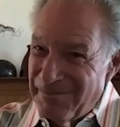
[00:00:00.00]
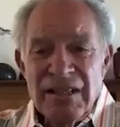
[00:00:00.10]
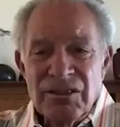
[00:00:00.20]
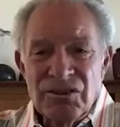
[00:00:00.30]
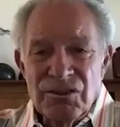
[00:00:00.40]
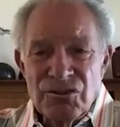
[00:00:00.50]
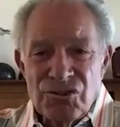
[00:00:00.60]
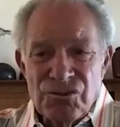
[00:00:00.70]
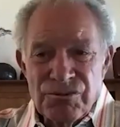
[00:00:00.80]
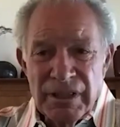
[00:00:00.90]
Take
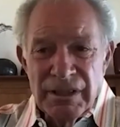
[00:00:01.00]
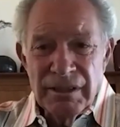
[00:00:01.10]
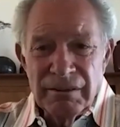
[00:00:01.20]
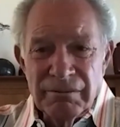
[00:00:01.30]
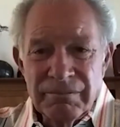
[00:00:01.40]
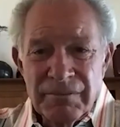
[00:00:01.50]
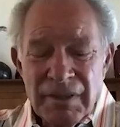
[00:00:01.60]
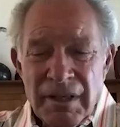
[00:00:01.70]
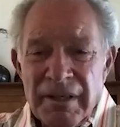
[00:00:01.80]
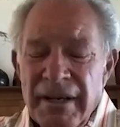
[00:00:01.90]
the training.
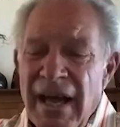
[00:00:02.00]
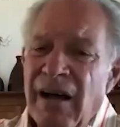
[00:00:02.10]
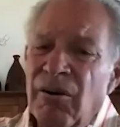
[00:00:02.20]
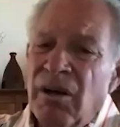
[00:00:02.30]
Now,